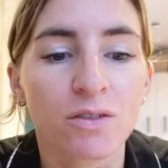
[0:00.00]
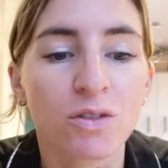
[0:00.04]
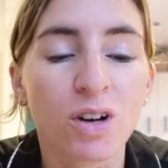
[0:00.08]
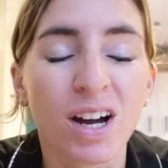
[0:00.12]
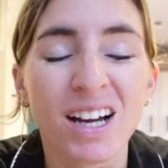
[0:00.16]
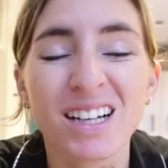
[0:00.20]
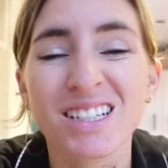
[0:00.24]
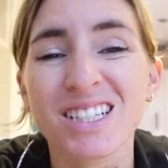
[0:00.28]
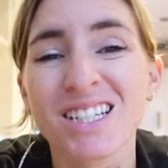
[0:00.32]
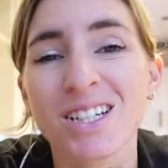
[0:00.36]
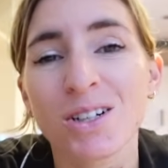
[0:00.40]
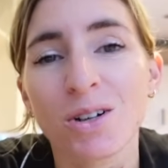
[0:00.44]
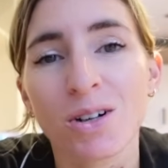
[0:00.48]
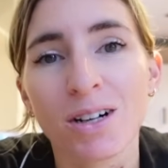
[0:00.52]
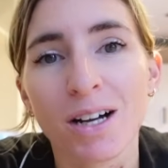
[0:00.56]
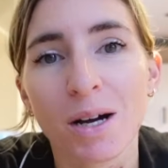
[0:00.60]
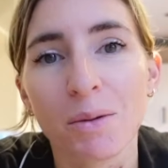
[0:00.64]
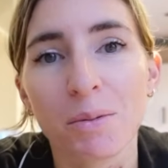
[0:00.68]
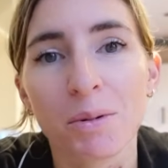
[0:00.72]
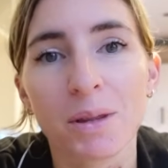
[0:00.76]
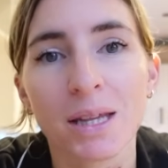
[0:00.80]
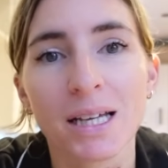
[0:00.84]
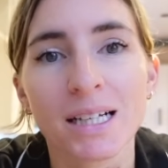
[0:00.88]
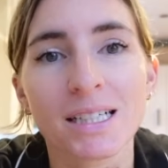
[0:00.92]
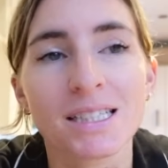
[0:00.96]
I've actually got a
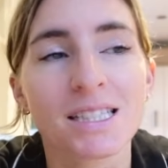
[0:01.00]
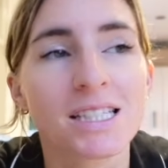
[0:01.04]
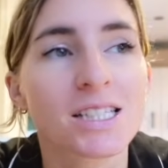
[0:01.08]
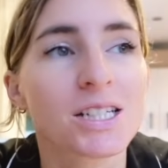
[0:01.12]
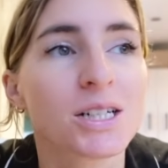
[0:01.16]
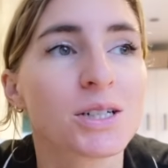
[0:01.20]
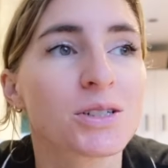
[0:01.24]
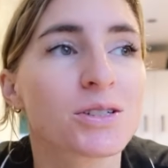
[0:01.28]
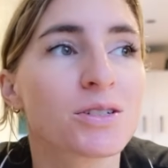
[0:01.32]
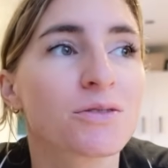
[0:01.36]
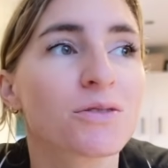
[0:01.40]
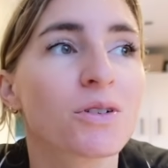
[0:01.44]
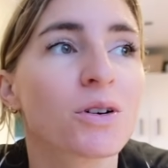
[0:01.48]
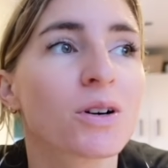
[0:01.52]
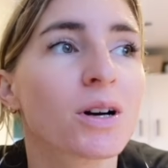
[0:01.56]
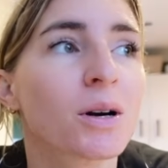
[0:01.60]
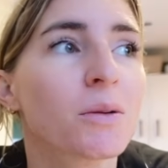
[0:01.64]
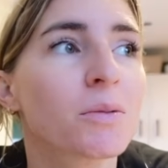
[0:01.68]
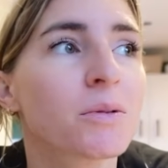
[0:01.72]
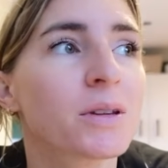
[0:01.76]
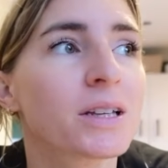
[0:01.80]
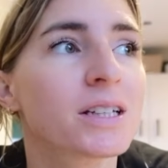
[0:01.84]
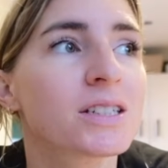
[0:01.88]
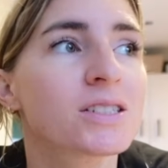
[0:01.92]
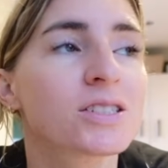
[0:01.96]
couple of things to do. So I've got a
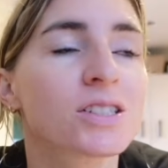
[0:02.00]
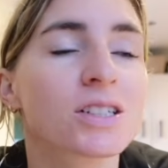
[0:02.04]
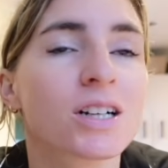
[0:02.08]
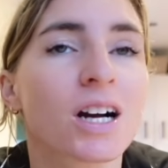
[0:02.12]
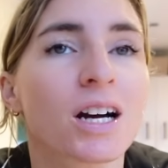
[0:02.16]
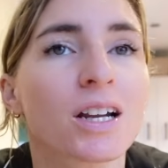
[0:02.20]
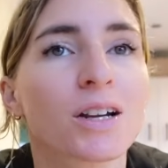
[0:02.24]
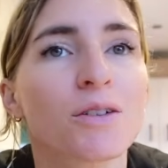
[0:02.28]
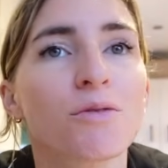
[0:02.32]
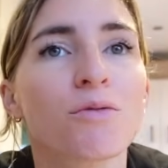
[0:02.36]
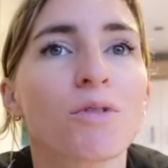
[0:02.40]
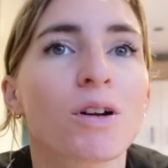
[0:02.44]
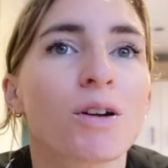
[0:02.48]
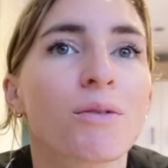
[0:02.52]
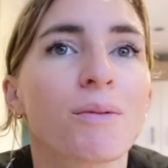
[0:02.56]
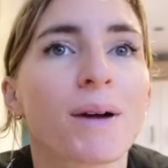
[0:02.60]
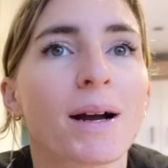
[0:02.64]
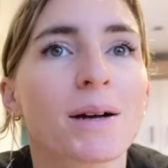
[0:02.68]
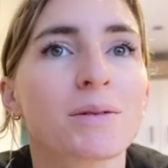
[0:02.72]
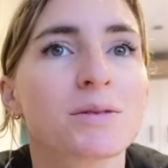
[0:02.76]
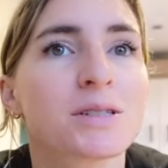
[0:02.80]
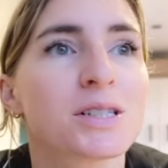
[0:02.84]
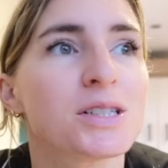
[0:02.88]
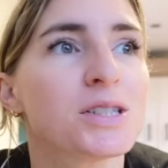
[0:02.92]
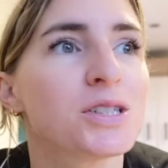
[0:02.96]
couple of things to kind of run
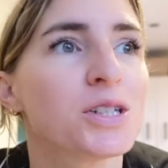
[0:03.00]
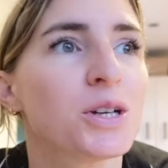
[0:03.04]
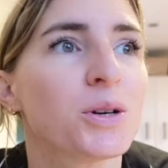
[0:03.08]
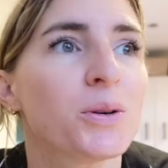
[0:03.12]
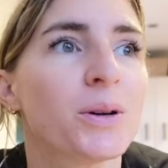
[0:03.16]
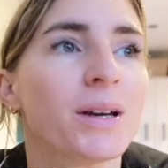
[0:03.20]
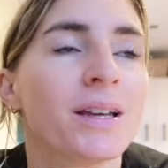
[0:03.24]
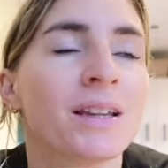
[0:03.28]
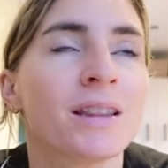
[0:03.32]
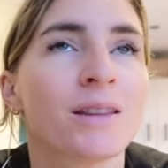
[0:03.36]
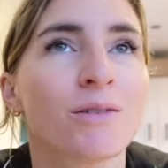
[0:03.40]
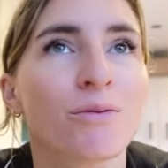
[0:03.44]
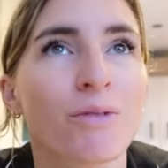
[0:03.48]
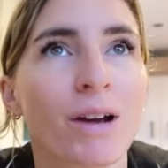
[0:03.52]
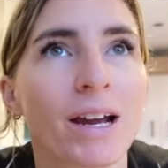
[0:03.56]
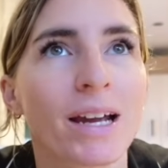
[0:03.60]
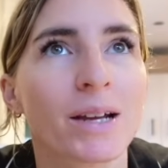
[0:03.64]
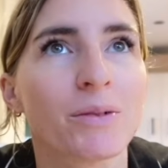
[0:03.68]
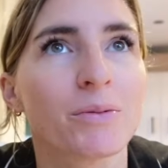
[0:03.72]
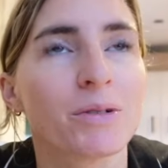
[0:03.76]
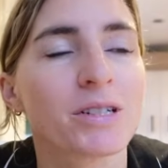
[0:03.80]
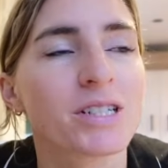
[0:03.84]
around and do in the rain,